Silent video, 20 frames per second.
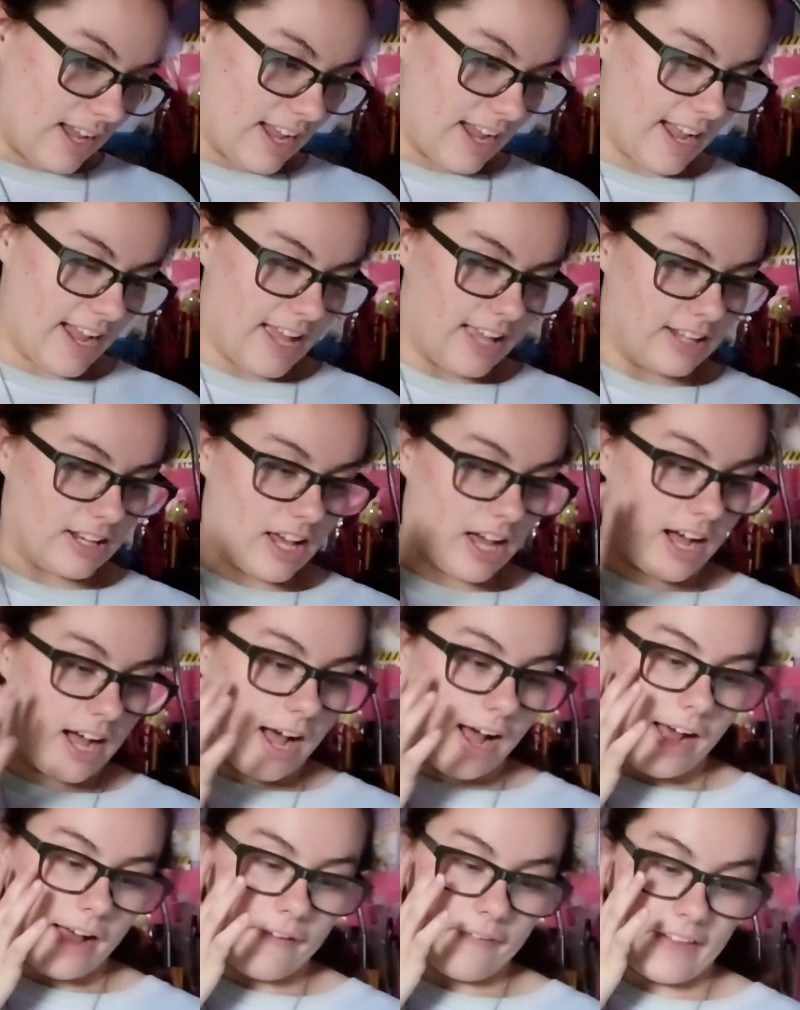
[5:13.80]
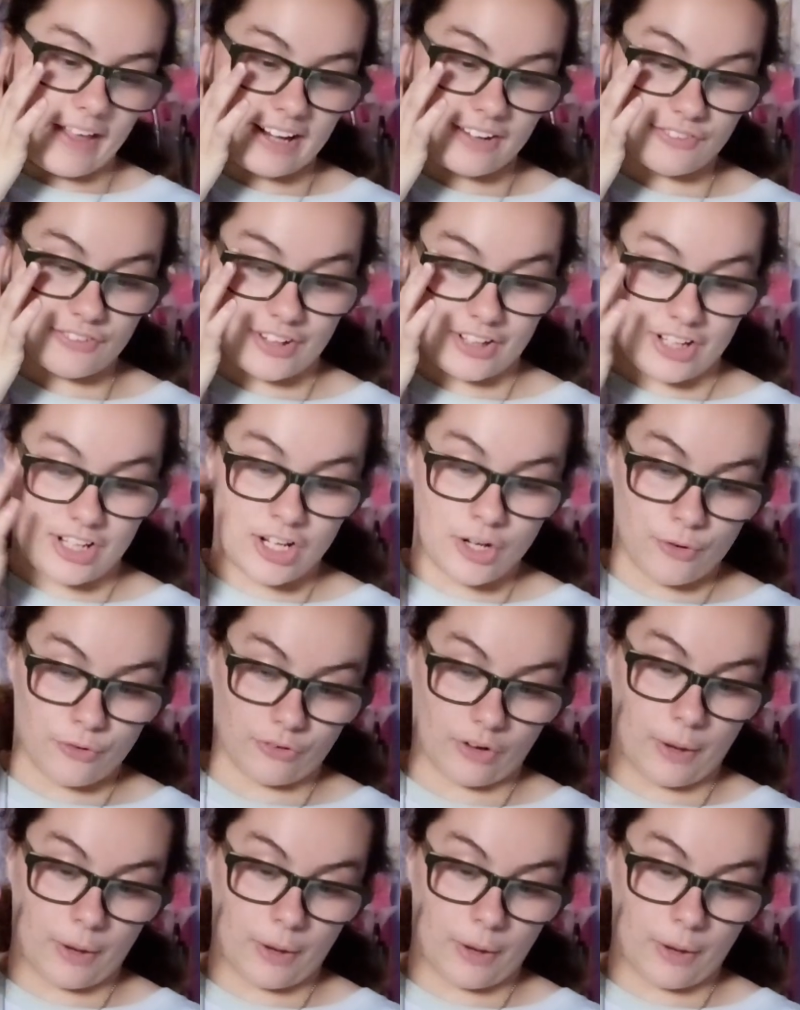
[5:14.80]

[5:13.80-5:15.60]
And Langston Hughes,